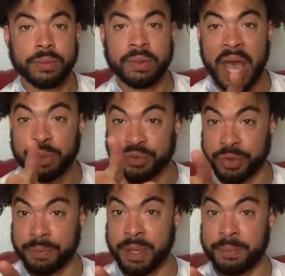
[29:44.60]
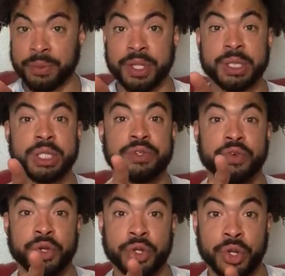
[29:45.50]
That was for the people. This is for
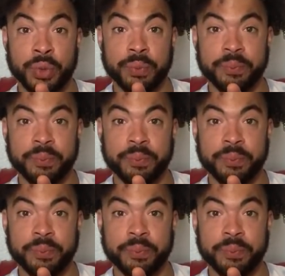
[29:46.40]
you.